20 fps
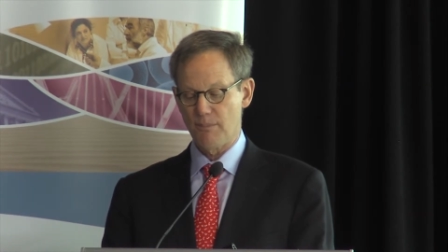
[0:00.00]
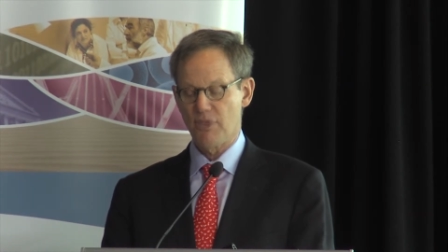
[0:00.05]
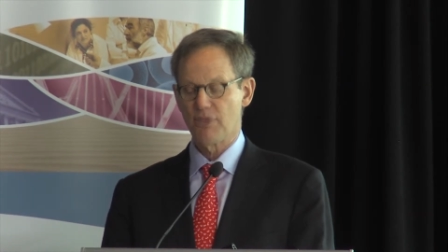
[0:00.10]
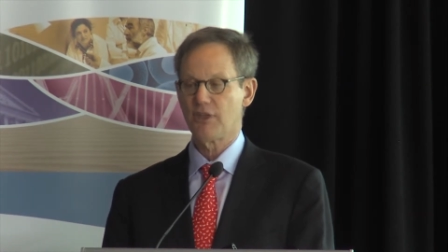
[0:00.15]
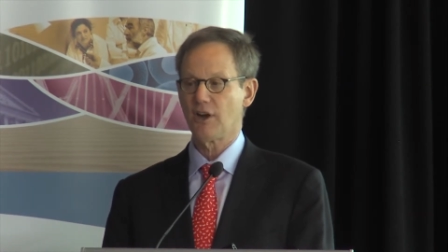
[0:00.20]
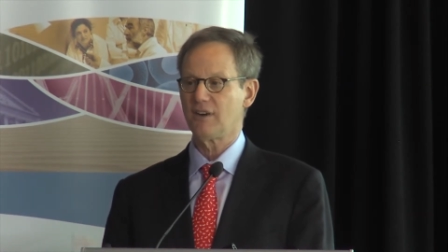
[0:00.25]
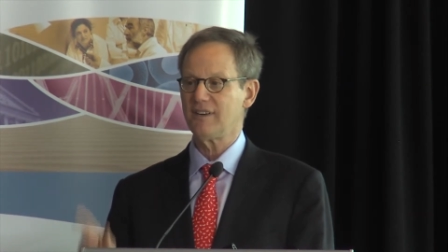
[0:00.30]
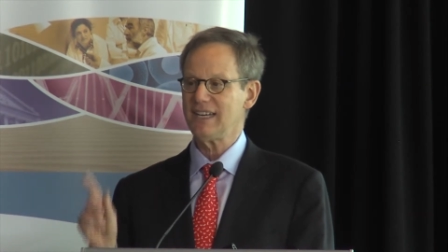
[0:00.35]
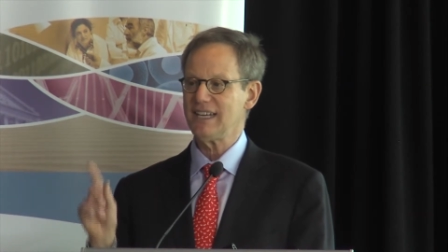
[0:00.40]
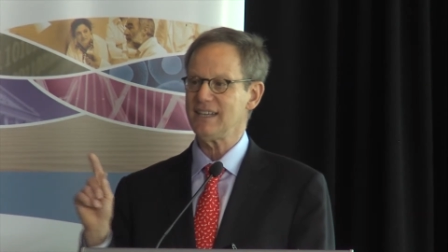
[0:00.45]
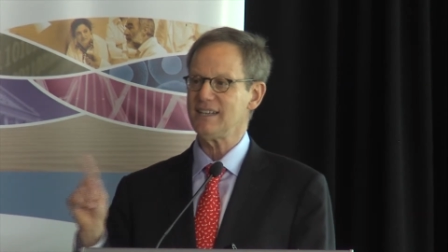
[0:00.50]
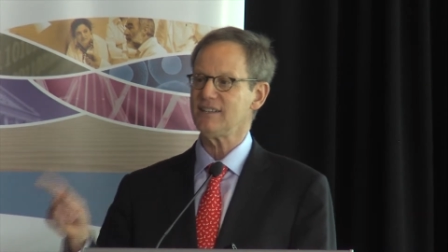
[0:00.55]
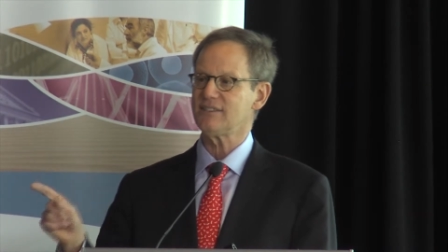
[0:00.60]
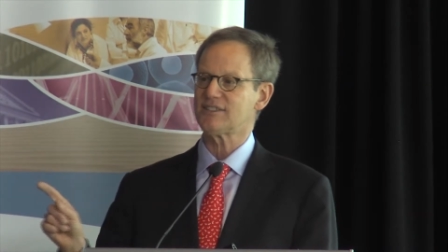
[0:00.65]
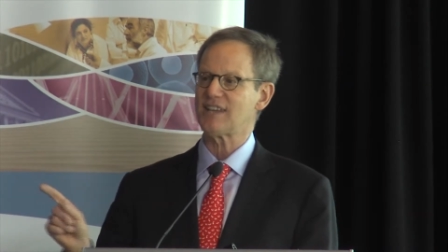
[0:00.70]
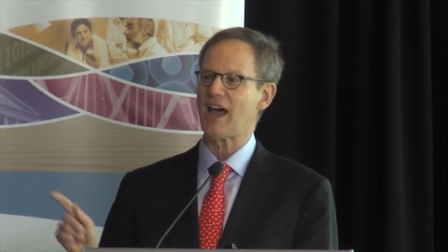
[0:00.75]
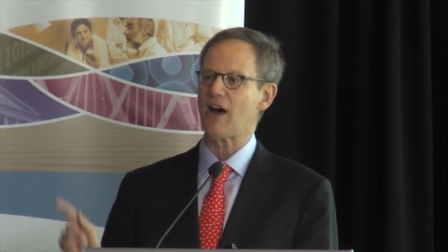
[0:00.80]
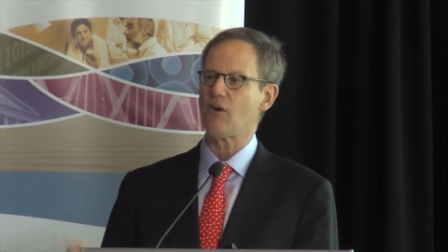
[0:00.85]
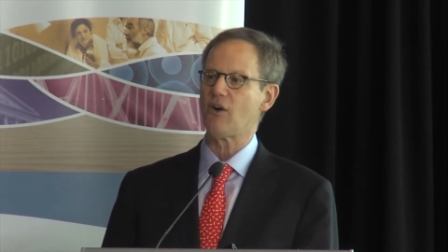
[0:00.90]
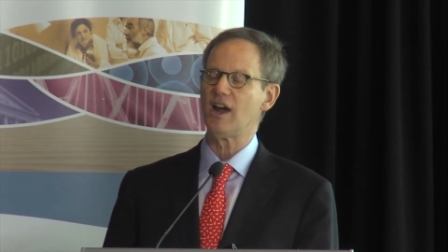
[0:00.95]
There
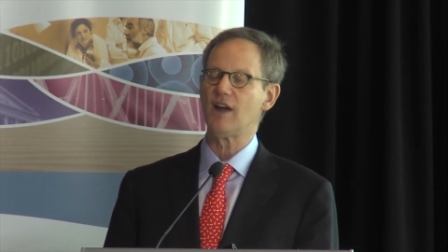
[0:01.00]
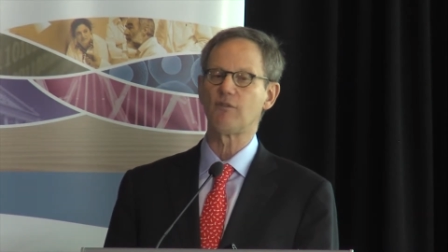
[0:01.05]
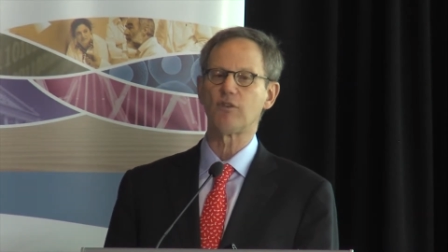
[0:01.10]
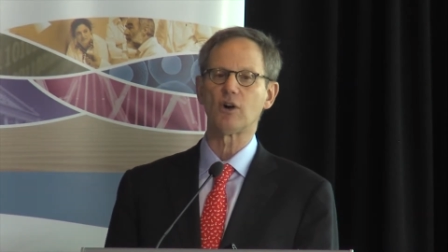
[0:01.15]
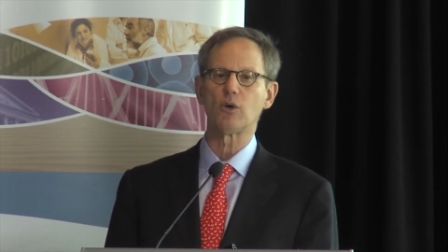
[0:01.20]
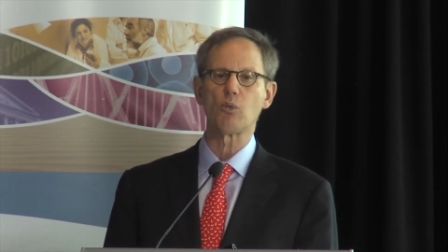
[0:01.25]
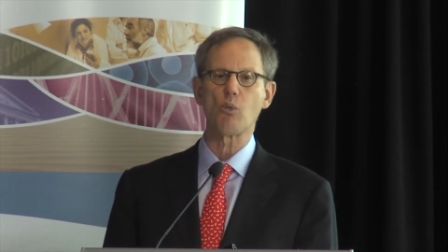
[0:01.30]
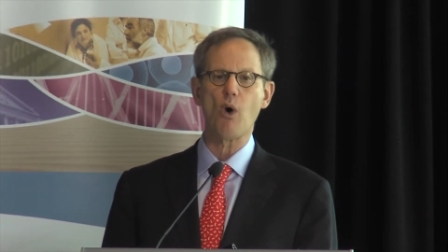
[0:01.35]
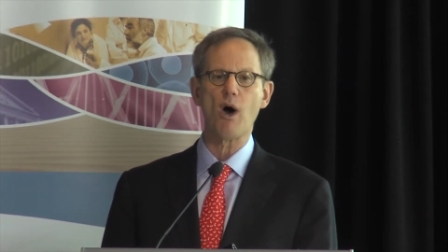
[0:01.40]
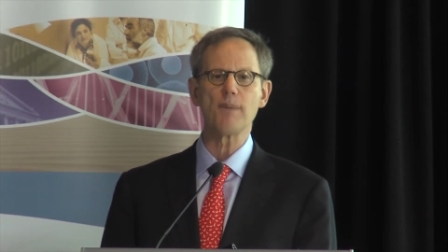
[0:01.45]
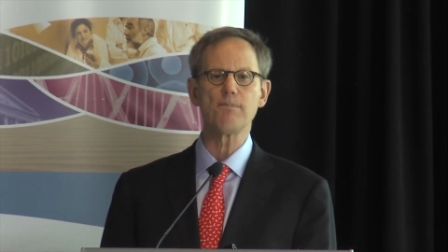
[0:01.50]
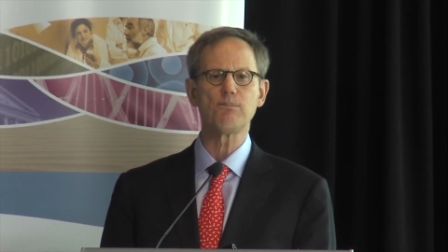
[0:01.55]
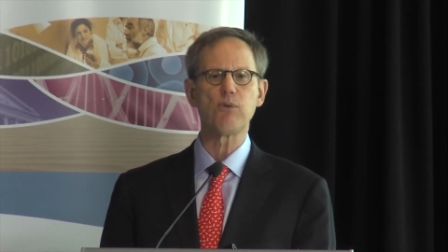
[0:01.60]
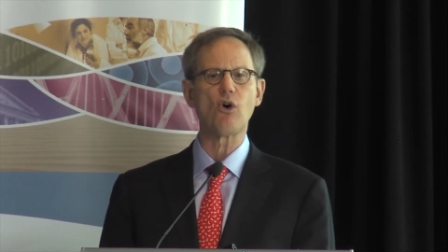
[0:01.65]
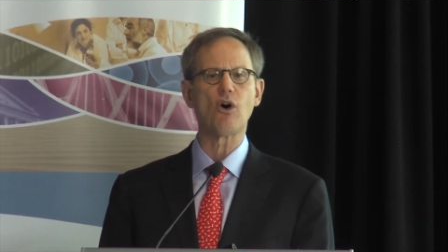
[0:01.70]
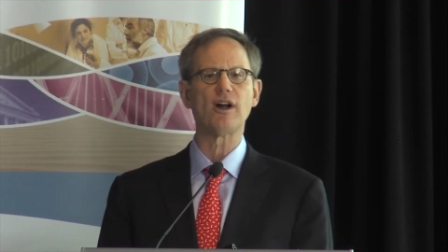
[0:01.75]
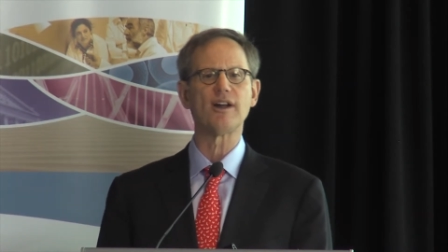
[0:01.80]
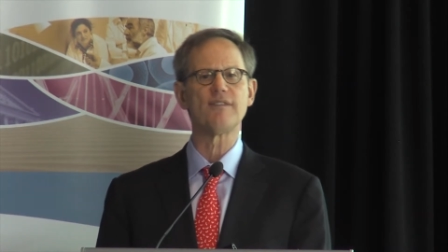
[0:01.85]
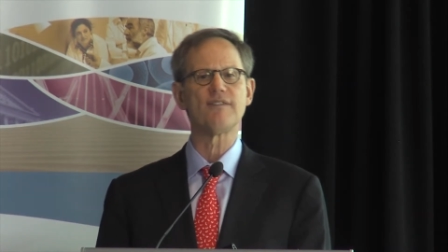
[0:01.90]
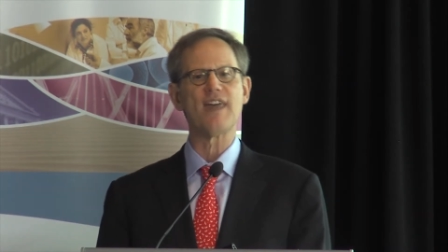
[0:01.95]
is, however, one
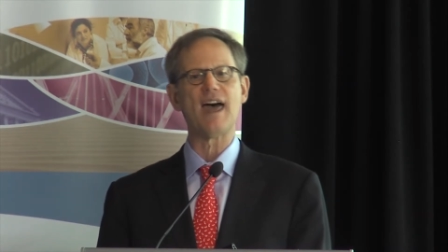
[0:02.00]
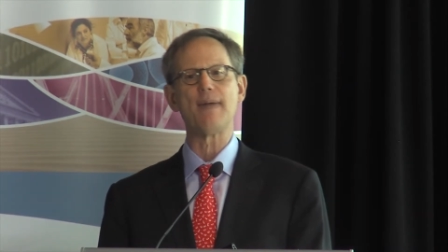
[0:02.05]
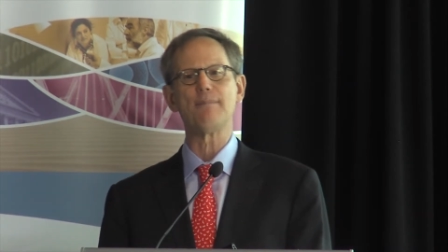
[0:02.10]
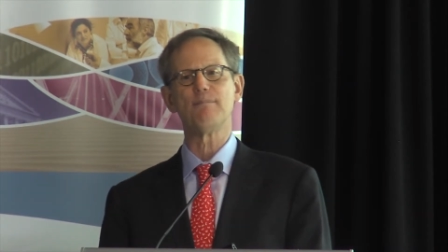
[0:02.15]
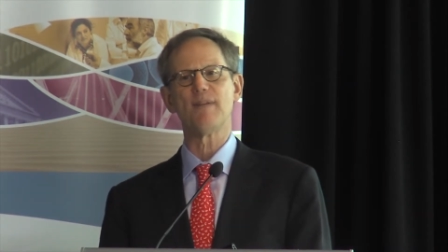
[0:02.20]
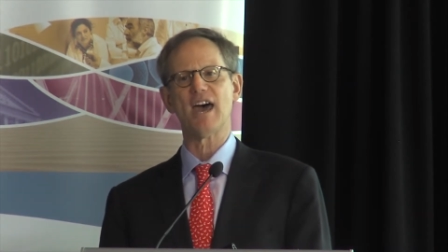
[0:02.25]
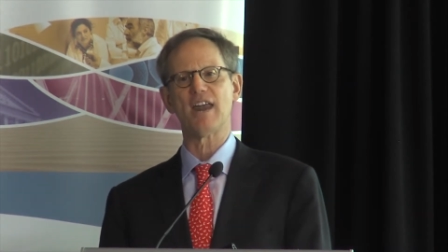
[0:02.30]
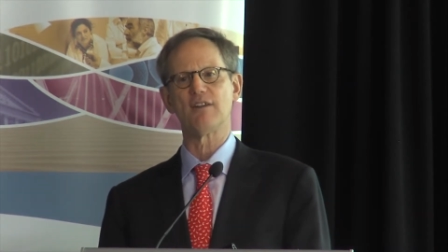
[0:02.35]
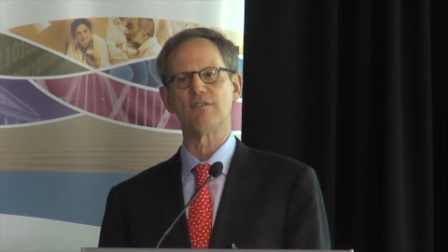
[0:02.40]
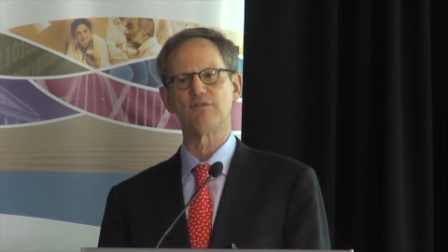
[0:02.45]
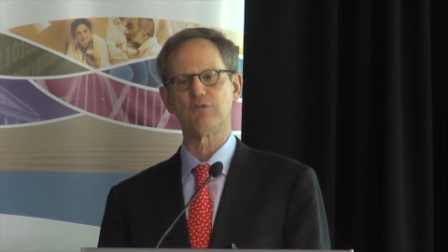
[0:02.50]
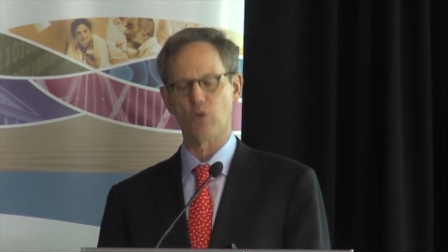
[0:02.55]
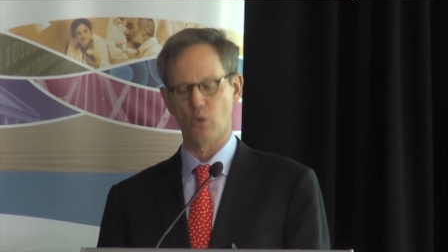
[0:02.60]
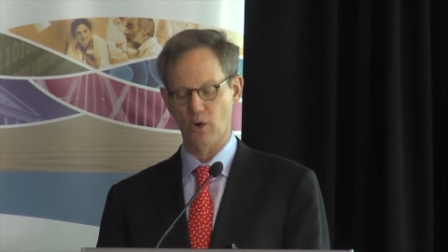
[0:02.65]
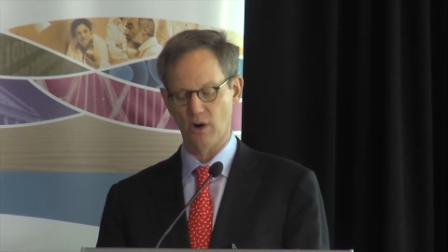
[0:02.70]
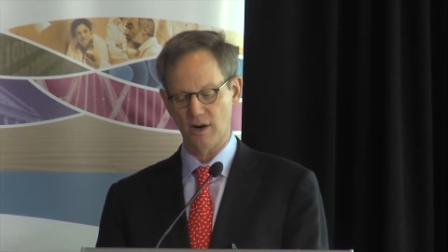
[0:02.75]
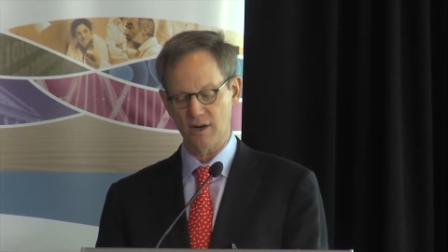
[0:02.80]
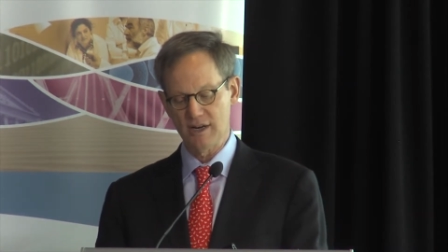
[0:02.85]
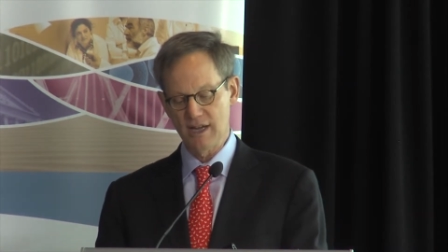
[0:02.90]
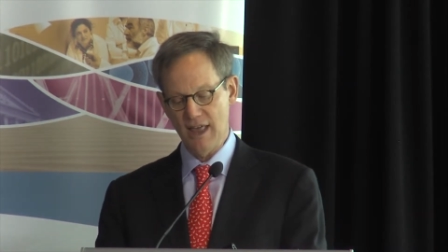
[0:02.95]
part of that
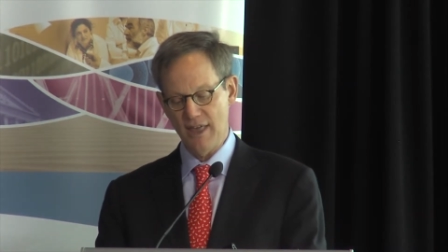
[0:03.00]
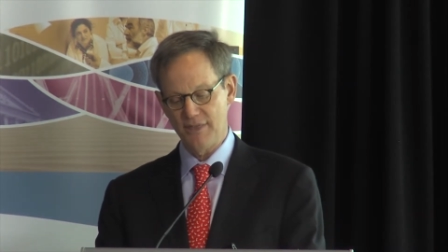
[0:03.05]
metaphor